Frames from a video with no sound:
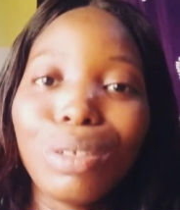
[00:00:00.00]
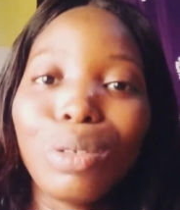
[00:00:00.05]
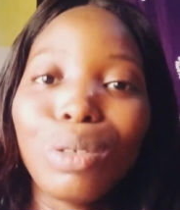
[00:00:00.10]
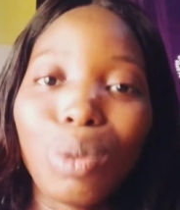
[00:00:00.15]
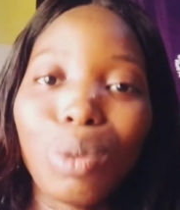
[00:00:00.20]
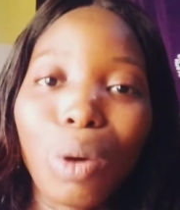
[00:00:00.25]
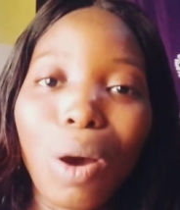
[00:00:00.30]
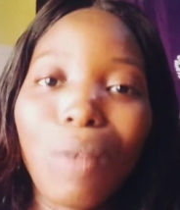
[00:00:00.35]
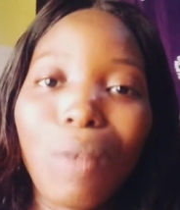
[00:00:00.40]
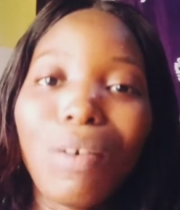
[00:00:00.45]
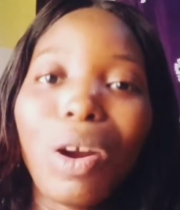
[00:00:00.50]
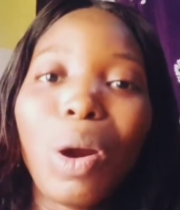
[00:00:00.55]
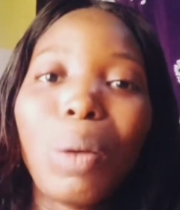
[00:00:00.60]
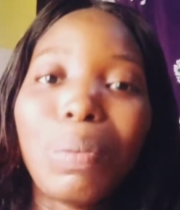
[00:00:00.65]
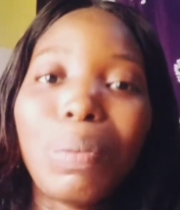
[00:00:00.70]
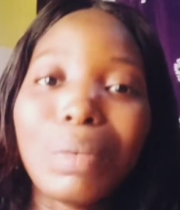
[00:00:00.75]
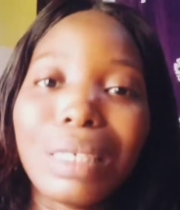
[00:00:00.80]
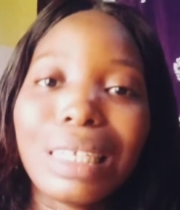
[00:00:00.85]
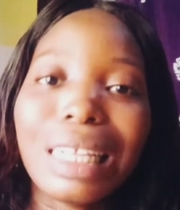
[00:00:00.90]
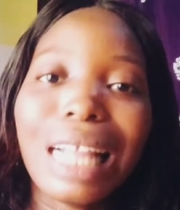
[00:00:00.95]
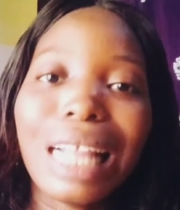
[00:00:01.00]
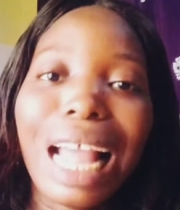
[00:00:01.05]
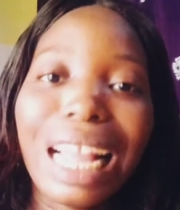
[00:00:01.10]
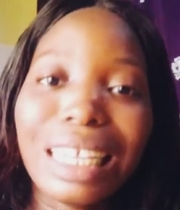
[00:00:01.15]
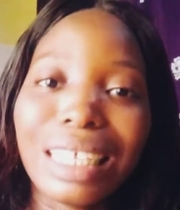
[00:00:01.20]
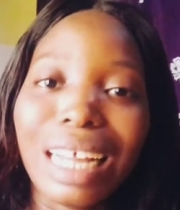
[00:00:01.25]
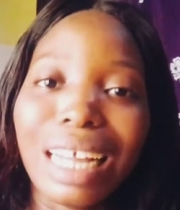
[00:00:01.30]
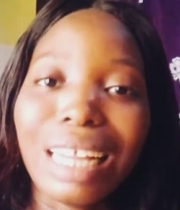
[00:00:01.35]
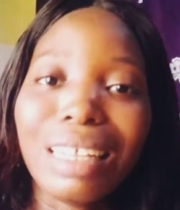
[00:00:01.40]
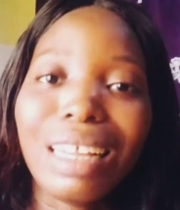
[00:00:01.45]
to cover up his
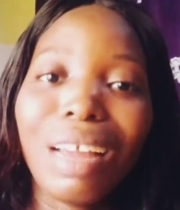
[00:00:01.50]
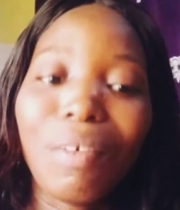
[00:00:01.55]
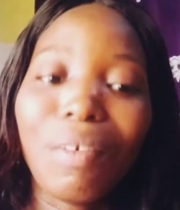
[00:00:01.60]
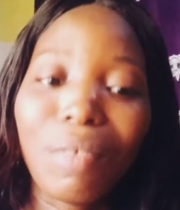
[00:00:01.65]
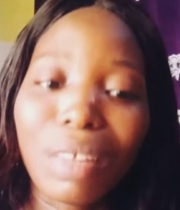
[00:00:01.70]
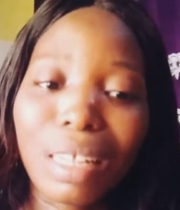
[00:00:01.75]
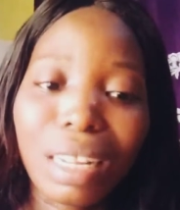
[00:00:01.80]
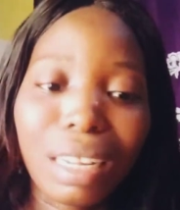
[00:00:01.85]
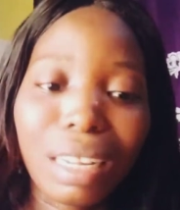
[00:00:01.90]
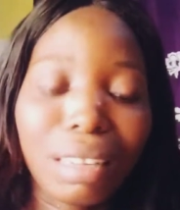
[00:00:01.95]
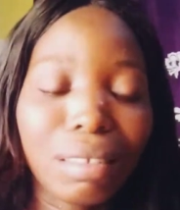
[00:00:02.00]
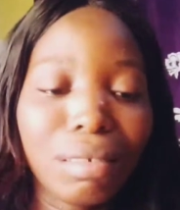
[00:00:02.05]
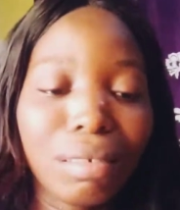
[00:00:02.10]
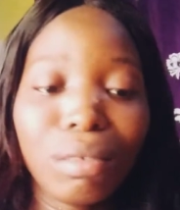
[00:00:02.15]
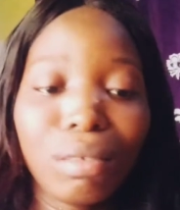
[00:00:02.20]
lies and everything.